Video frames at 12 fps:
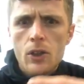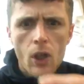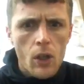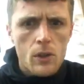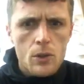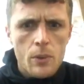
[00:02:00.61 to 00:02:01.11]

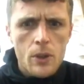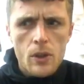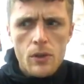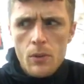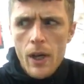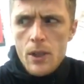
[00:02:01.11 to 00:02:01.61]
dollars, which
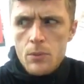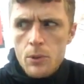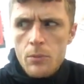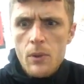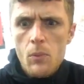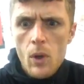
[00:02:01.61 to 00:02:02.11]
otherwise would
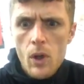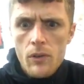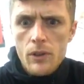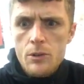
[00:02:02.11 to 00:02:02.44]
be worthless